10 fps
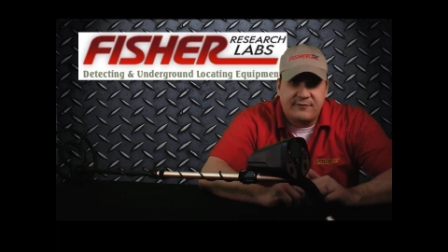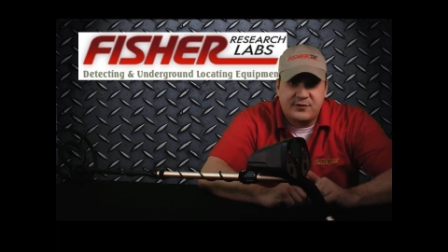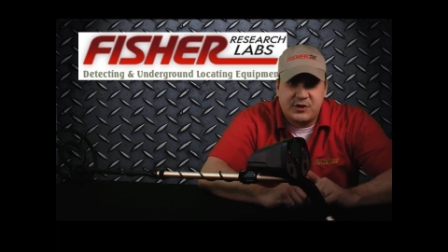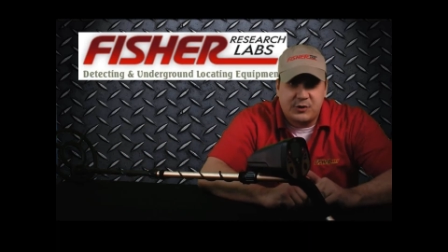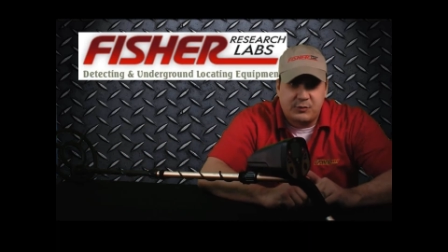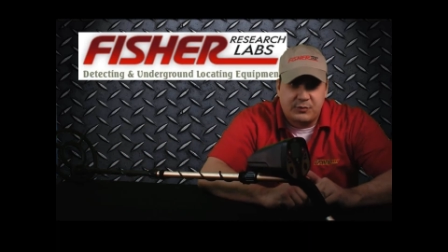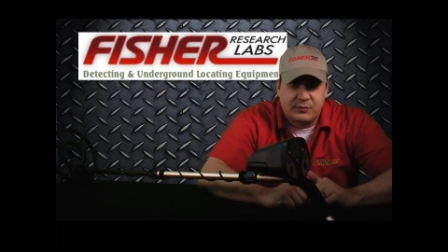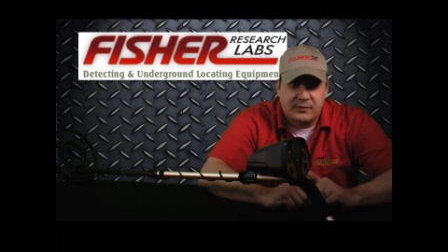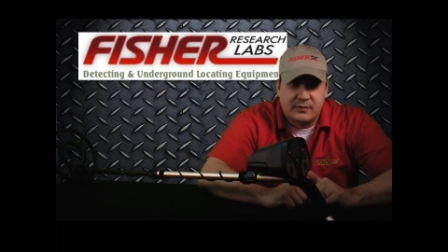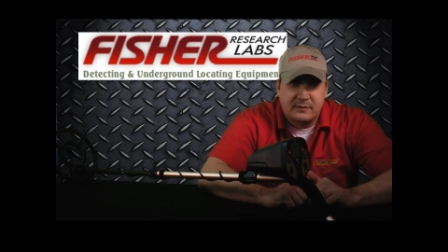F2.
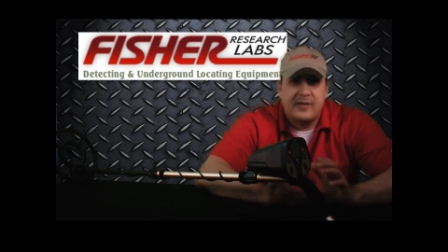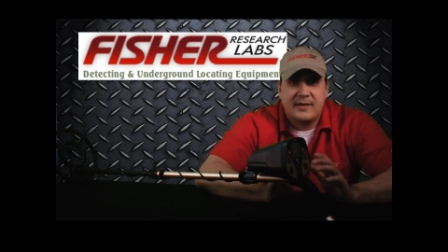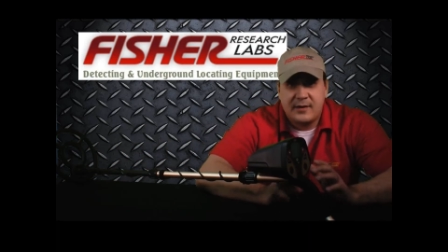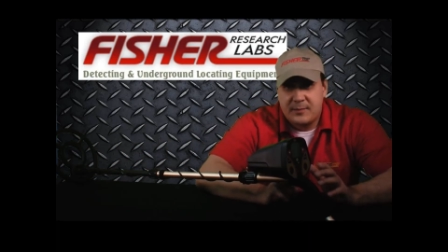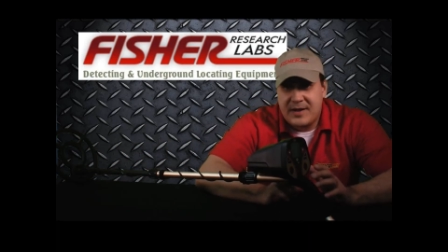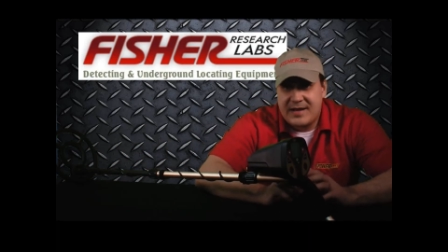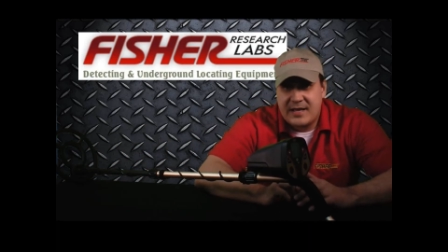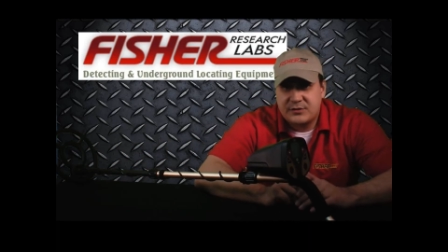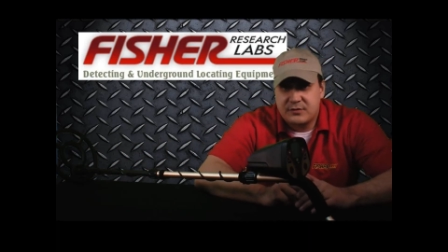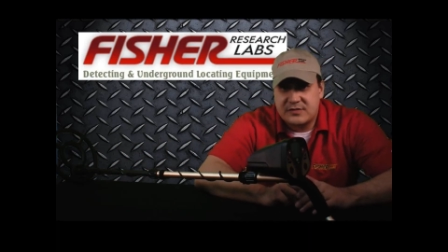Now you might
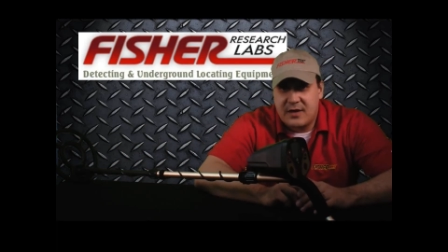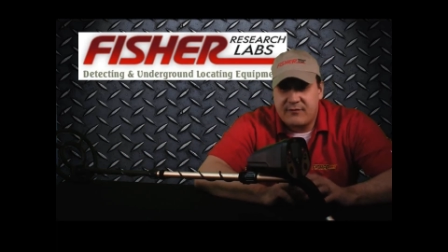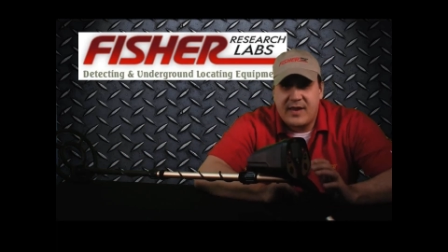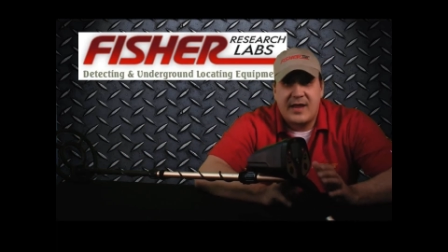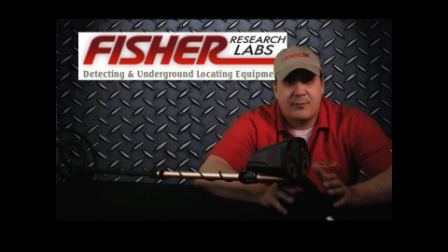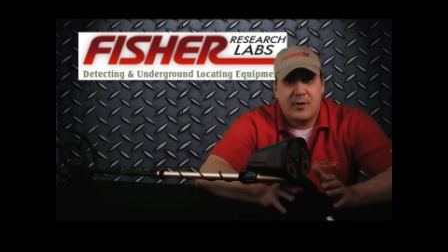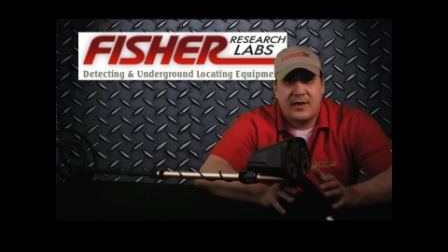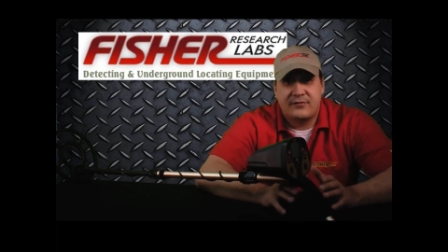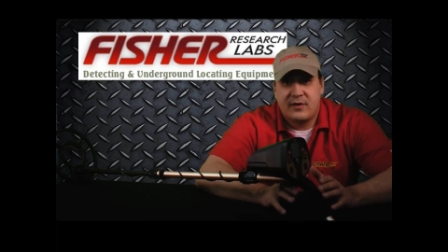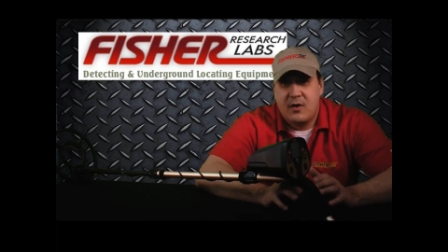ask yourself, hey
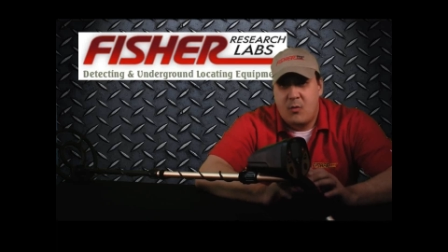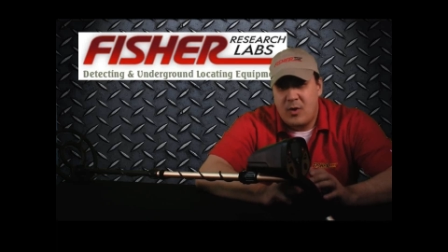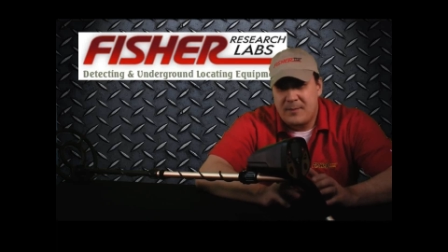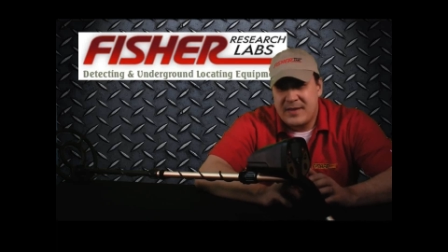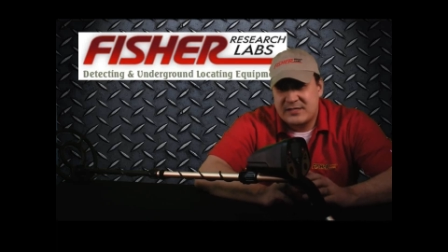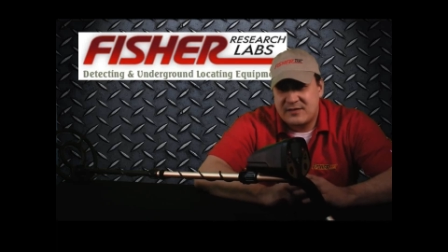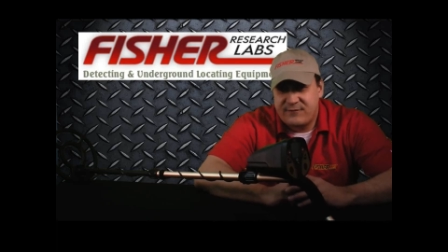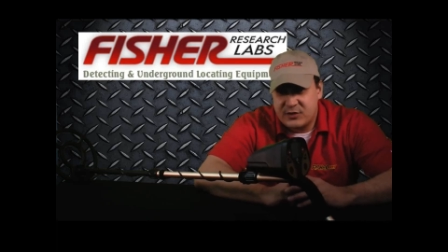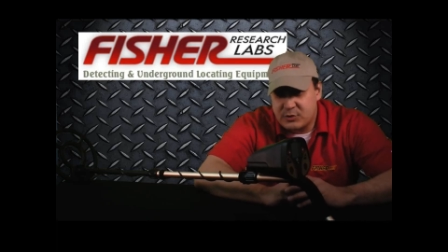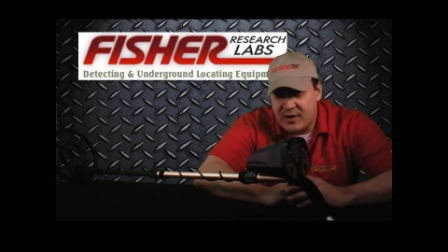Russ, what makes
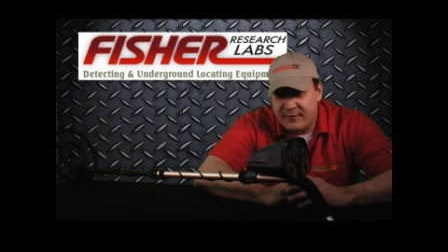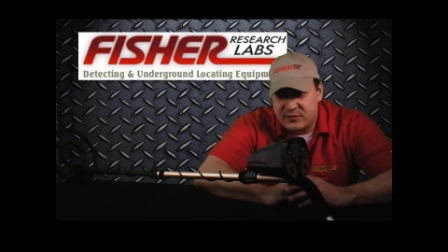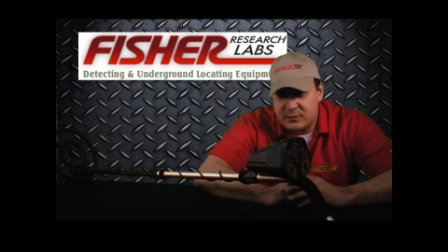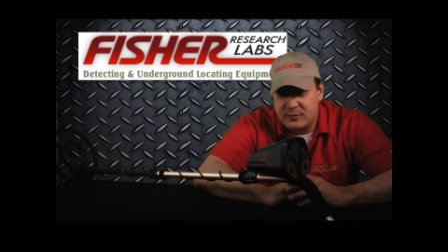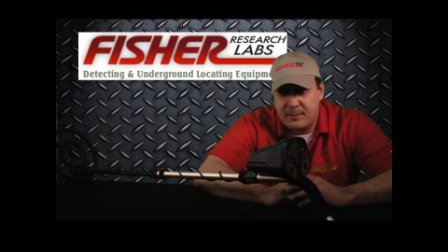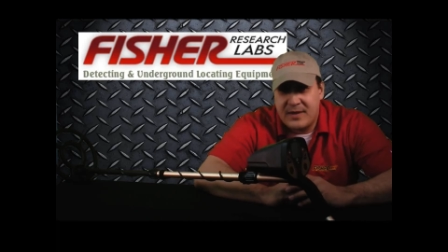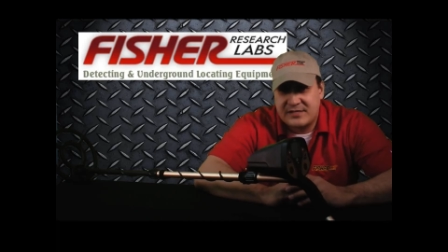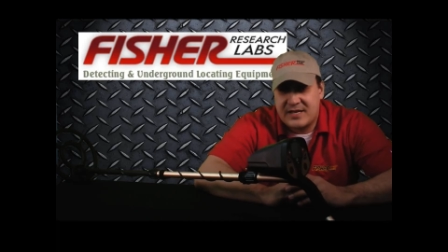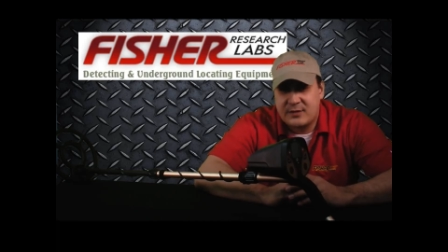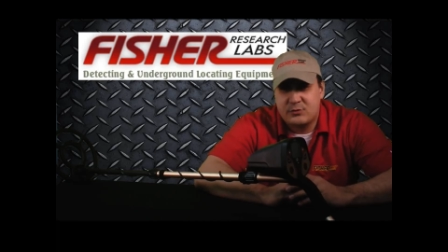the Fisher F2 the
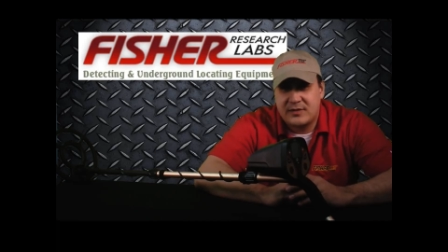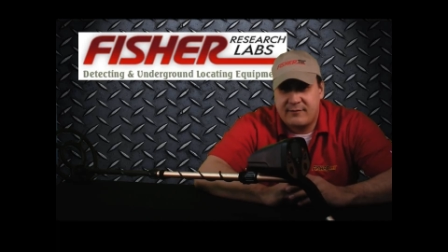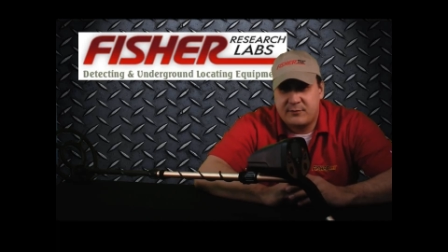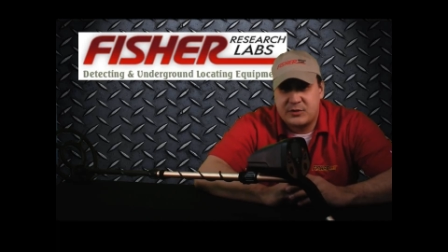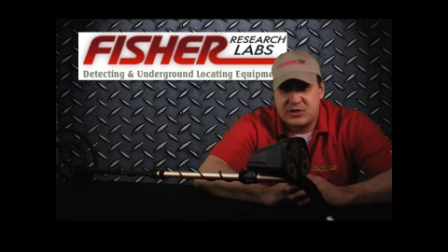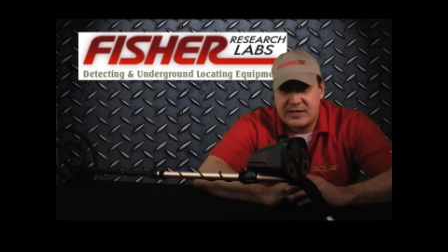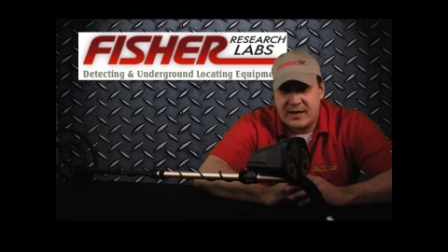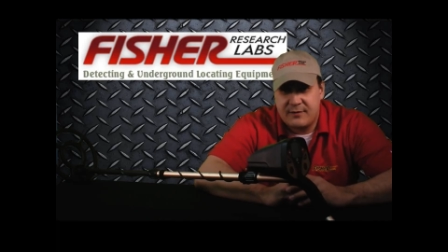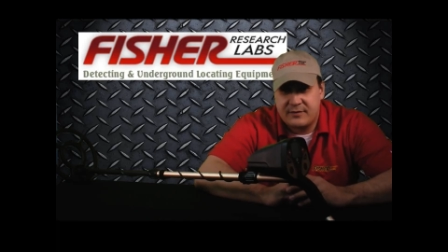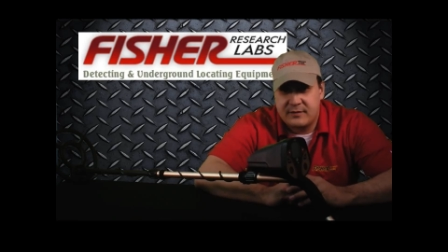best entry-level
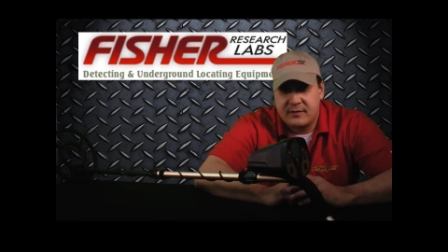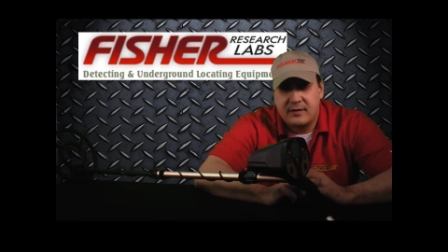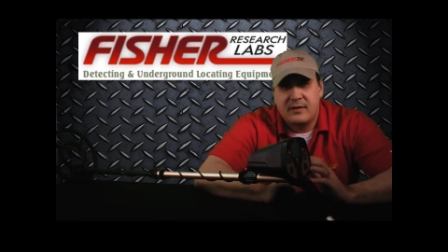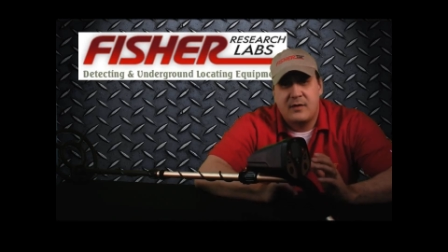machine out there?